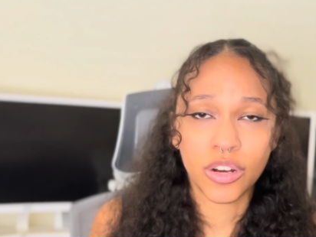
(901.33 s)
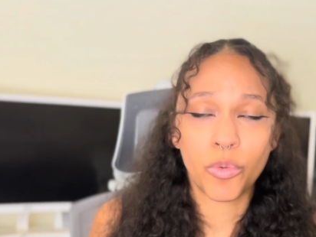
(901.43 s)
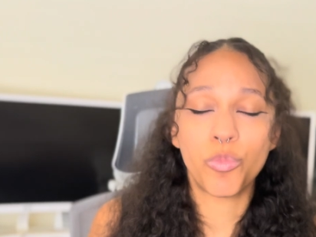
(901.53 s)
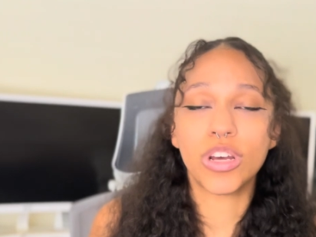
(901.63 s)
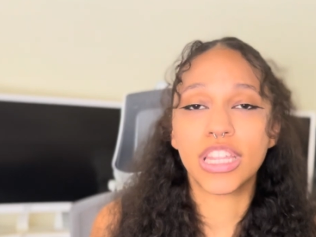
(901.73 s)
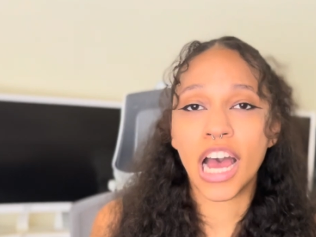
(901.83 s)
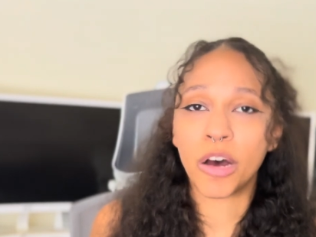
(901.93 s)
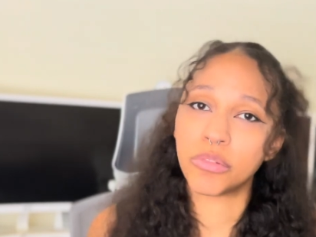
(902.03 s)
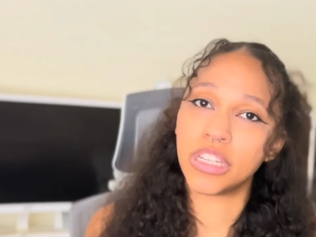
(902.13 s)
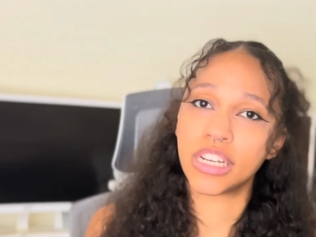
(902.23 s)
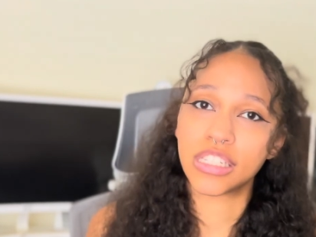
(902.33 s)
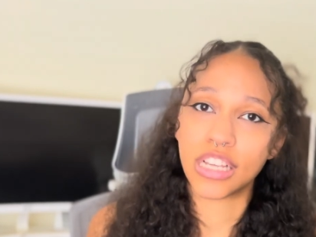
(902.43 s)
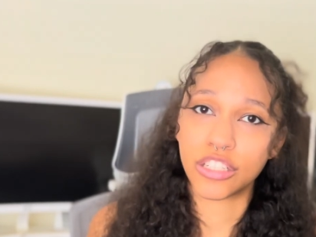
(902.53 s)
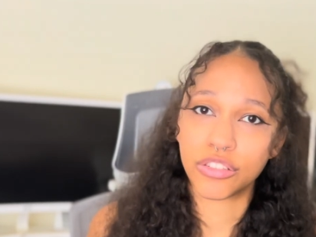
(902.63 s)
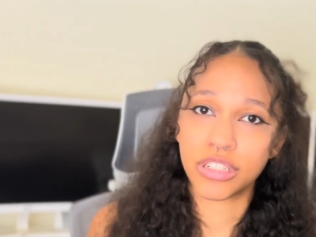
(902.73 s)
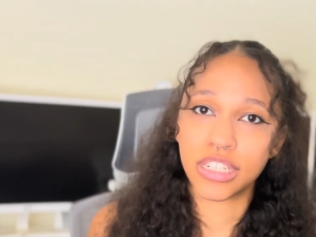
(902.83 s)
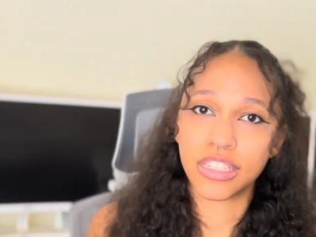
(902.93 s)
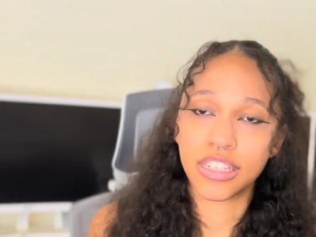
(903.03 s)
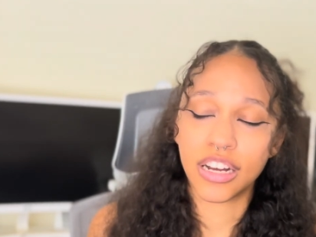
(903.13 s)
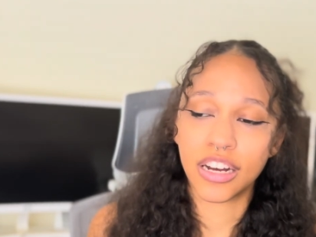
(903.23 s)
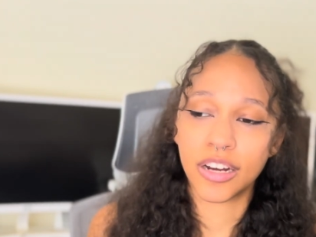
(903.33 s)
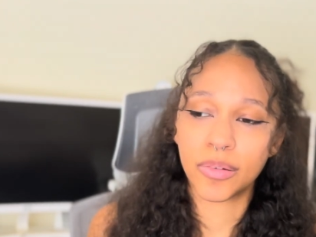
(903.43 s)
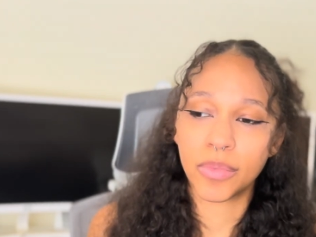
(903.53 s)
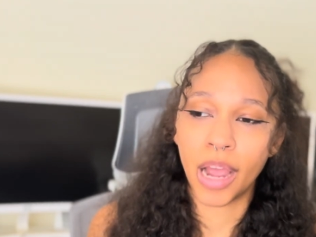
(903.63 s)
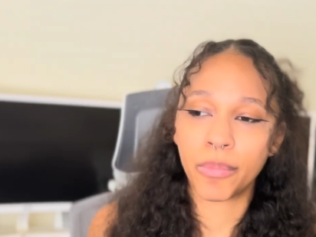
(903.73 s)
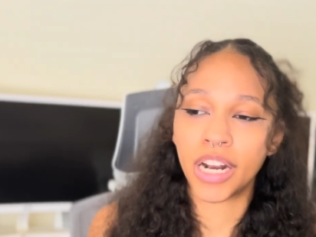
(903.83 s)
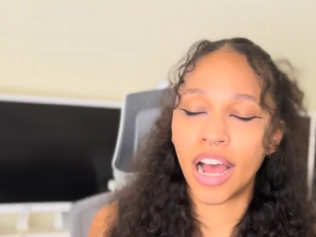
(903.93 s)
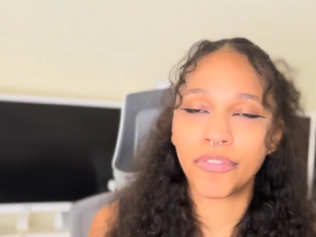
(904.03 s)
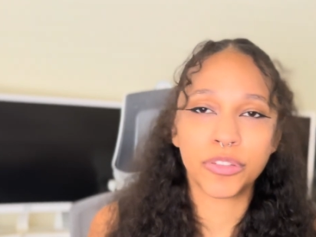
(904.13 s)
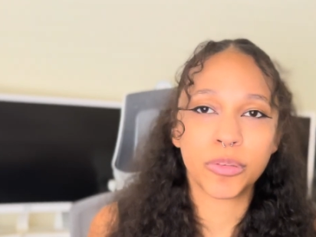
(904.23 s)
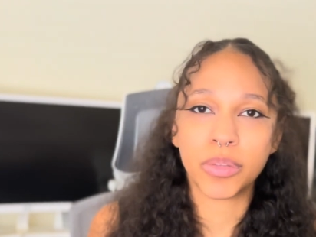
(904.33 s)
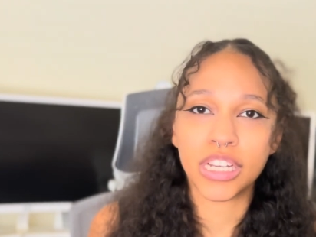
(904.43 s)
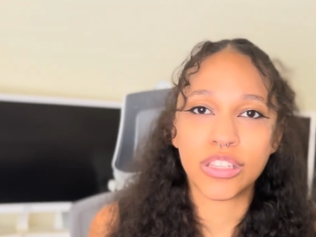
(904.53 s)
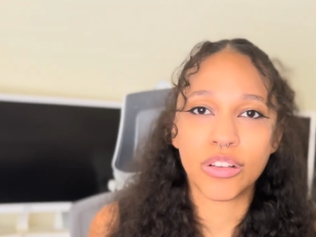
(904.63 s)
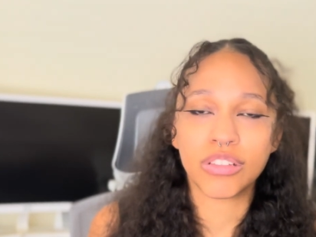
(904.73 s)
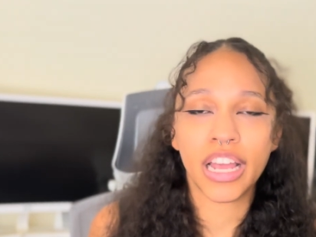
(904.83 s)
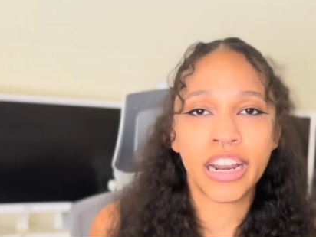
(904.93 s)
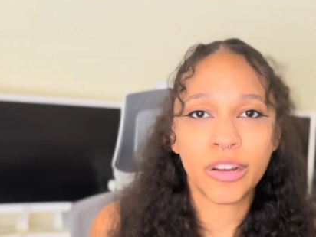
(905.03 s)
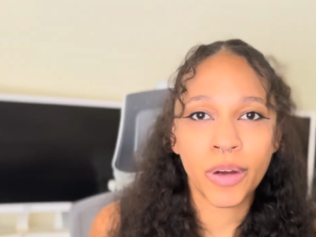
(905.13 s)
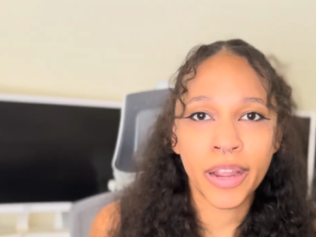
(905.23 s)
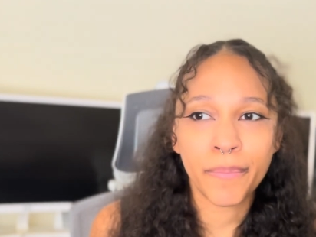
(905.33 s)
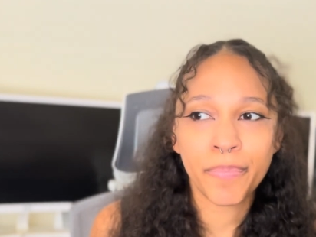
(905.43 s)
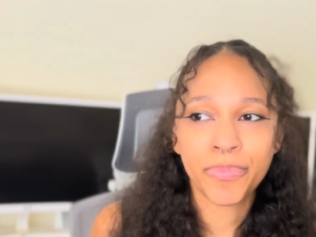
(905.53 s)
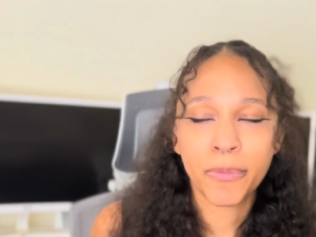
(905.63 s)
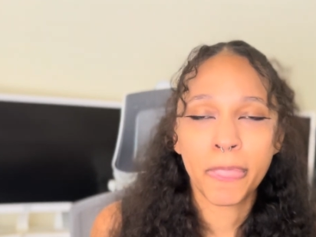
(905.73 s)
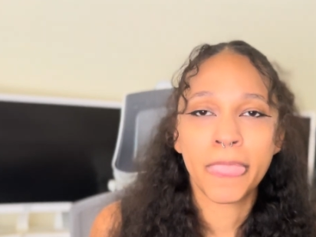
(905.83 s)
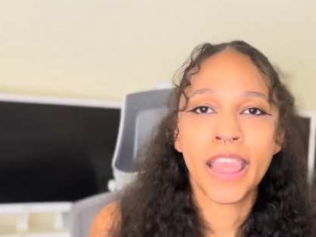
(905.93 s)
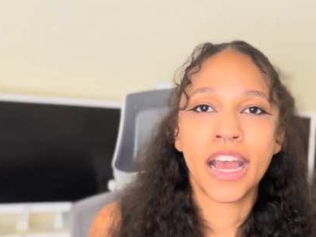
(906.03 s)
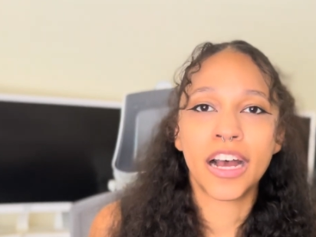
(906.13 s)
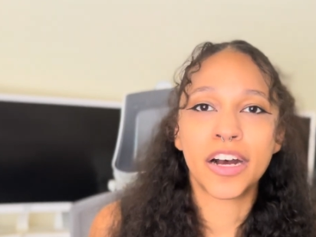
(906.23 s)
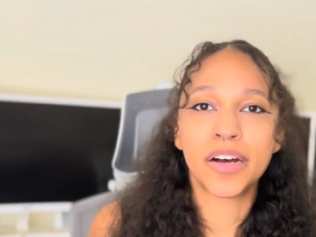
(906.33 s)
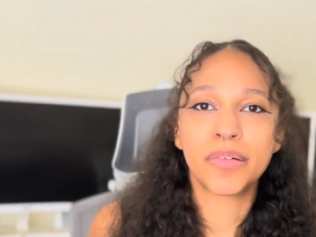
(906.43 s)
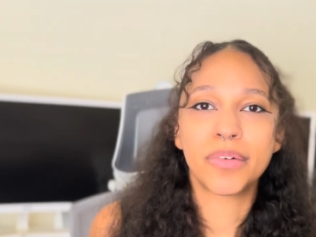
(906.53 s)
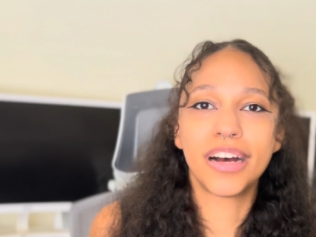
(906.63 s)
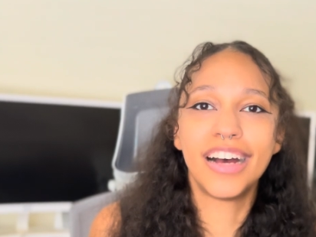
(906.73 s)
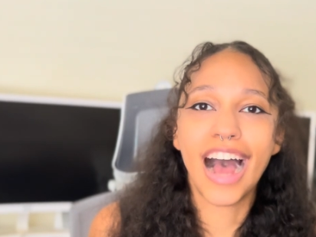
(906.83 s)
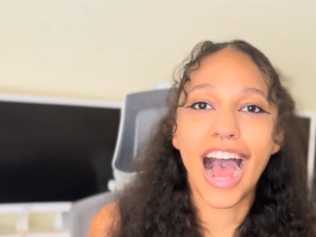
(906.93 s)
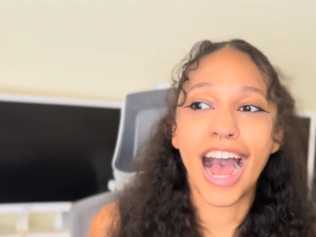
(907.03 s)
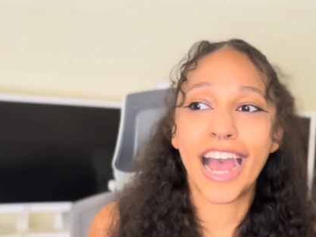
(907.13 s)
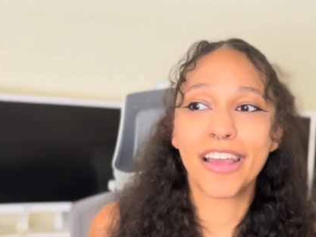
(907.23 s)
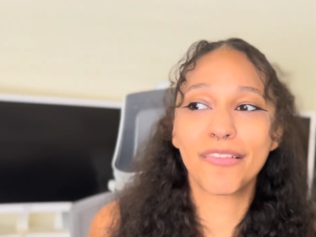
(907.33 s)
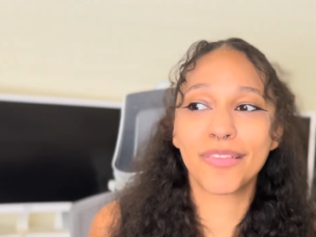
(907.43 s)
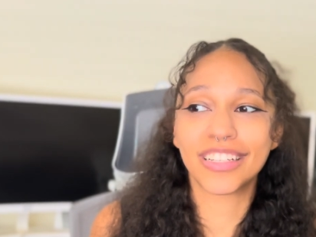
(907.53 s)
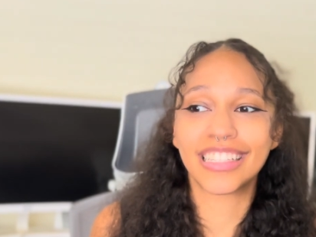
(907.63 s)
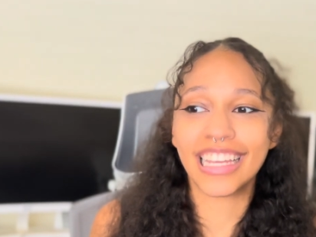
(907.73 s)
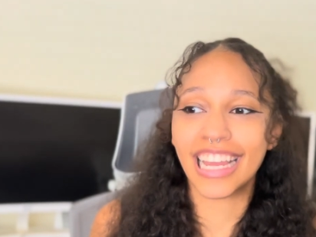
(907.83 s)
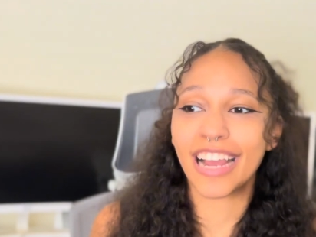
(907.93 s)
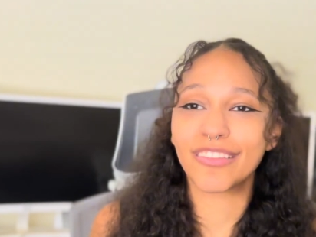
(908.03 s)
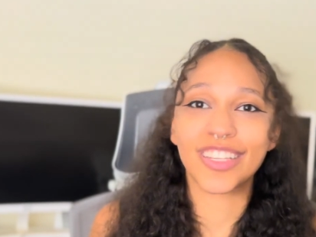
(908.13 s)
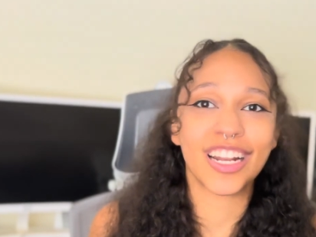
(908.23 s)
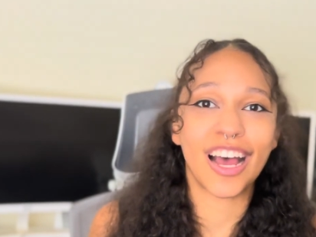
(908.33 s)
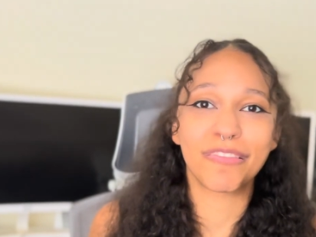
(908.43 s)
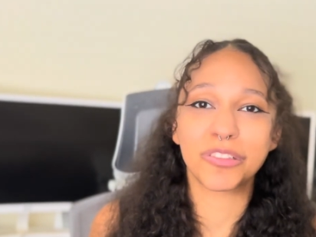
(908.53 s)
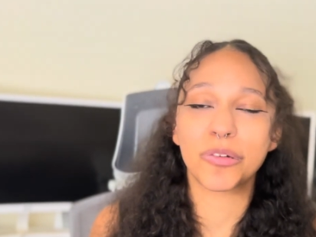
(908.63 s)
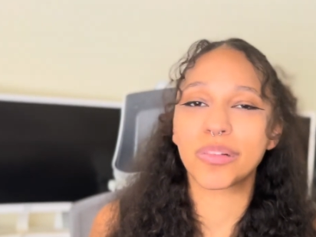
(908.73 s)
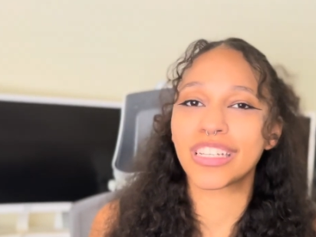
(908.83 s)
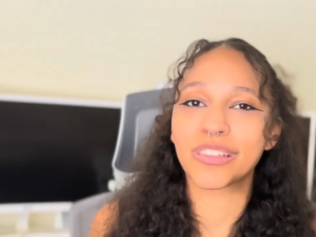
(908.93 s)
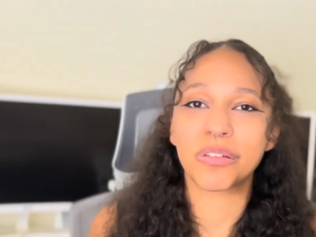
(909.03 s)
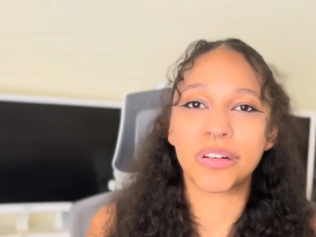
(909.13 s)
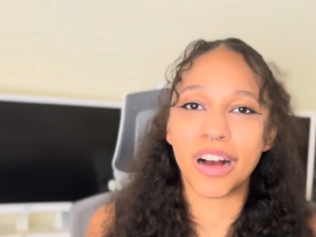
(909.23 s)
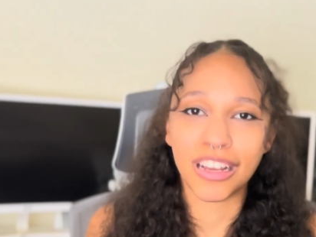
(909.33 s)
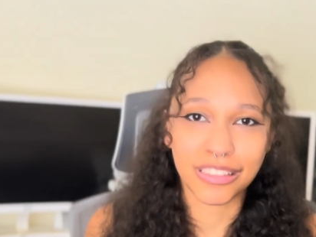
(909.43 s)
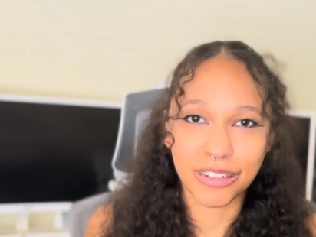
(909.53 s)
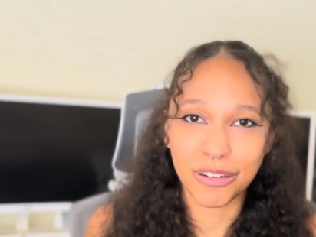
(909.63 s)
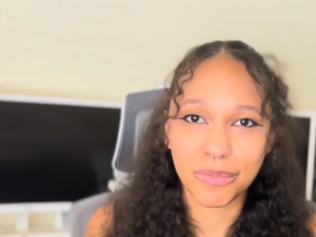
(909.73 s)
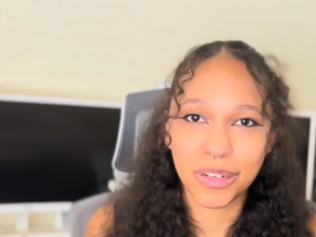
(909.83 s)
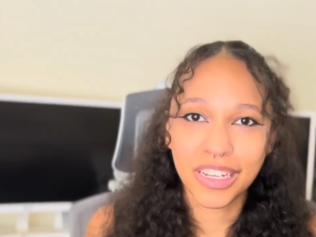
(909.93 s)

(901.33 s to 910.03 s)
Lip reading: without the accessories. I'm gonna have to replace those anyway. I was thinking I was gonna have to replace the whole costume